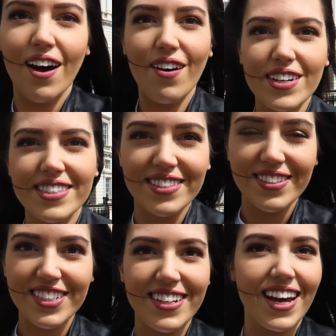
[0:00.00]
Oh, it's
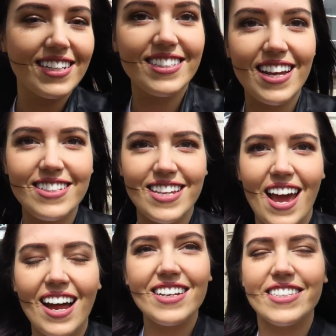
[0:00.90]
such a nice day
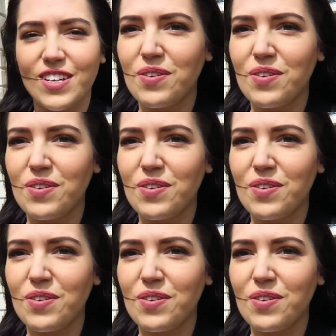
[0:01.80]
today, and it's the